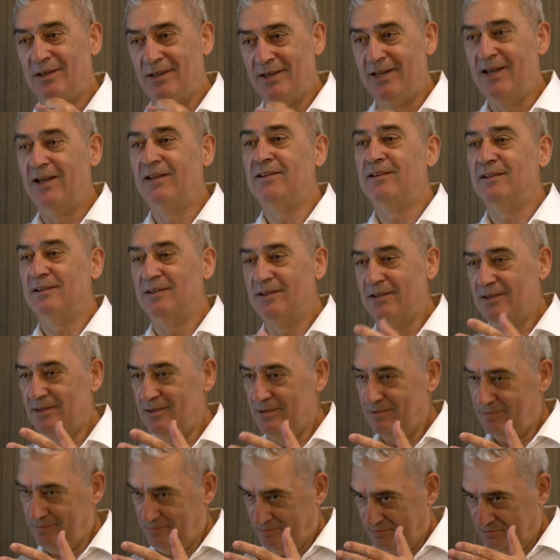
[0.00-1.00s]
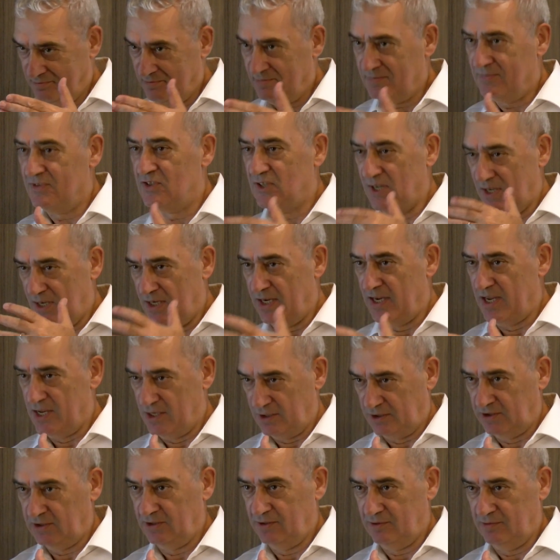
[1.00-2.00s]
get the
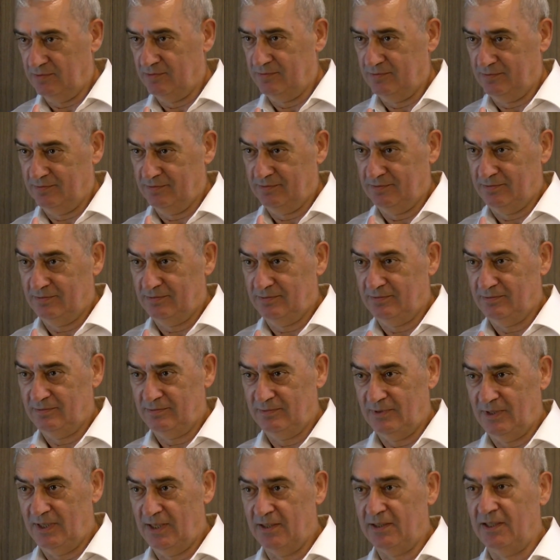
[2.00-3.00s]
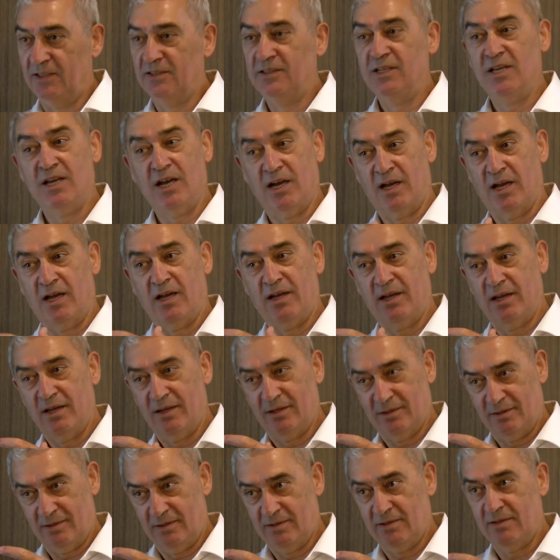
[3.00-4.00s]
highest and that they are
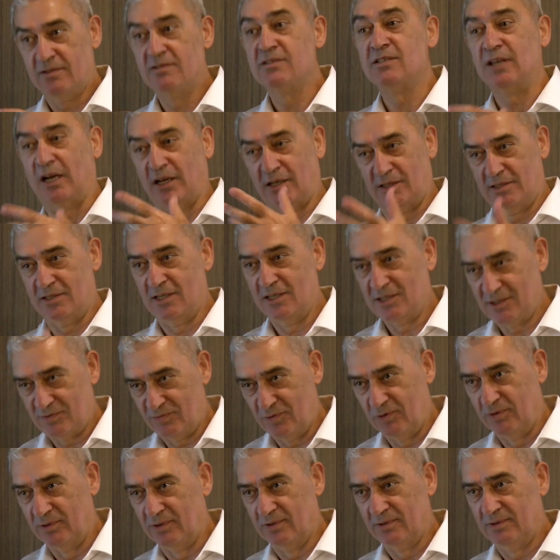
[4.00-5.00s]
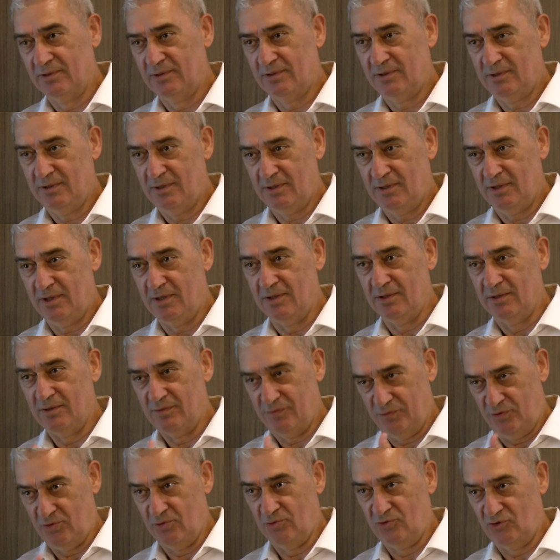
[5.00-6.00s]
successful in the
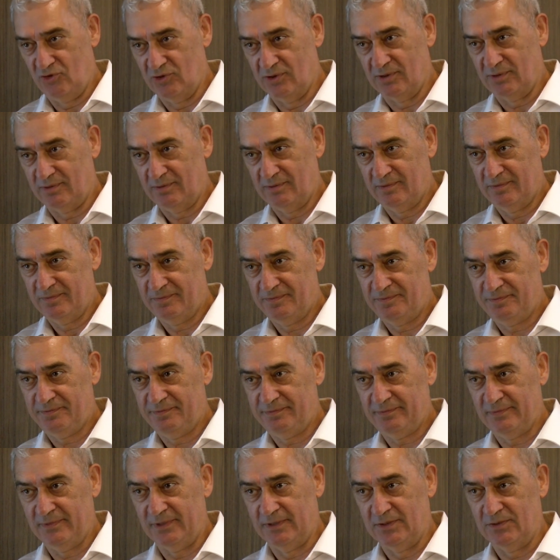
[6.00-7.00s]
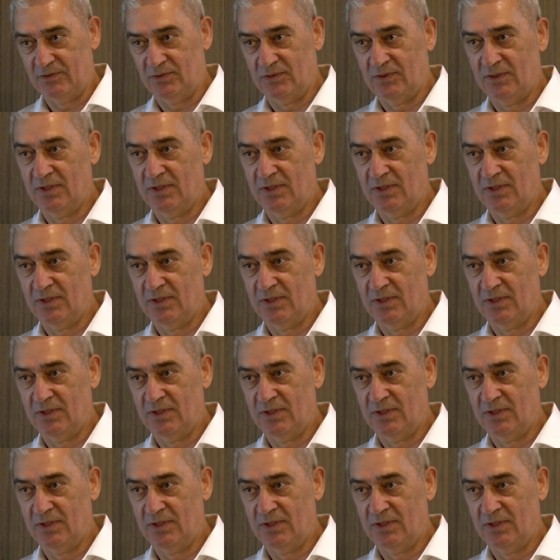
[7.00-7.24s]
future. Yes?